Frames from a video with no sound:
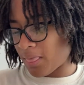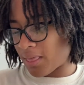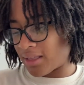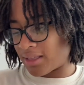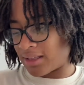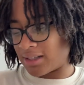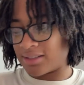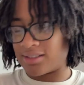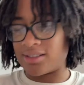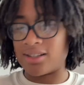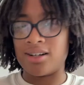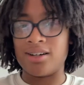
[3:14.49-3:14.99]

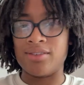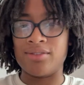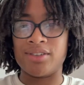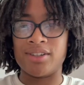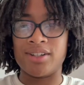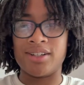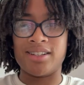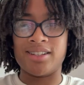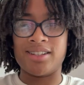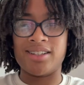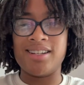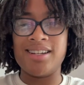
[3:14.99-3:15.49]
that's not a very
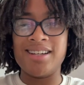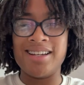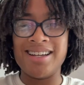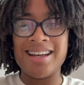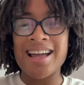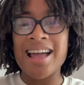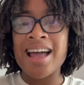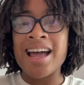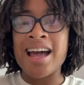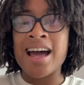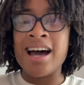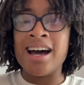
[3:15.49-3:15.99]

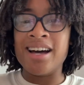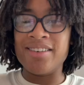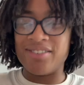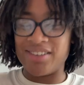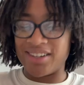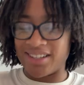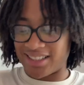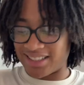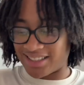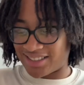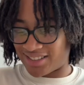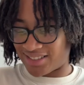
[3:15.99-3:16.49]

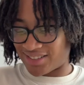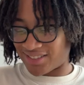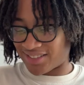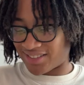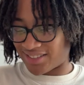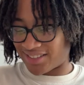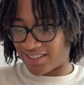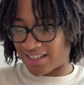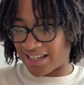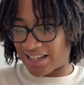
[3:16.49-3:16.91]
good story.